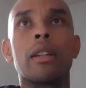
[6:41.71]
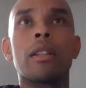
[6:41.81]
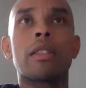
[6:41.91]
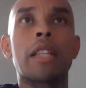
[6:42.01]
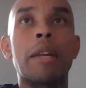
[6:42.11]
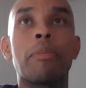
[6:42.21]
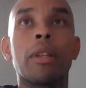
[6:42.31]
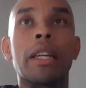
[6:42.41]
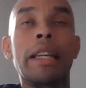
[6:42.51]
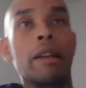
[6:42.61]

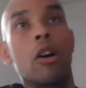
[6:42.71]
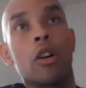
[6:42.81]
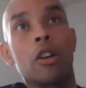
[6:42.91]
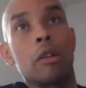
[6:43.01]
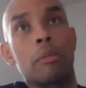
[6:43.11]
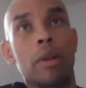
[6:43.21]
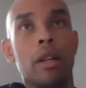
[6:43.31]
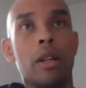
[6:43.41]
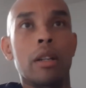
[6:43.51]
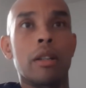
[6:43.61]
stapling an arm,
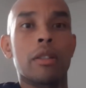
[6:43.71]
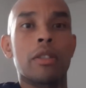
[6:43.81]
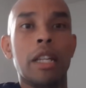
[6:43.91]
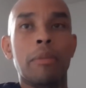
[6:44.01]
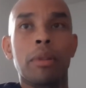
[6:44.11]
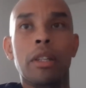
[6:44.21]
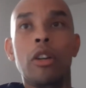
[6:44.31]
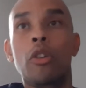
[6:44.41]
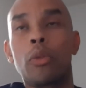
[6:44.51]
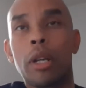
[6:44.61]
stapling a
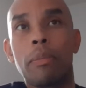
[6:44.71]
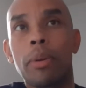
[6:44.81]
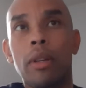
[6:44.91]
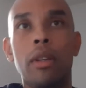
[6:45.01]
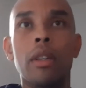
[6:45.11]
grip.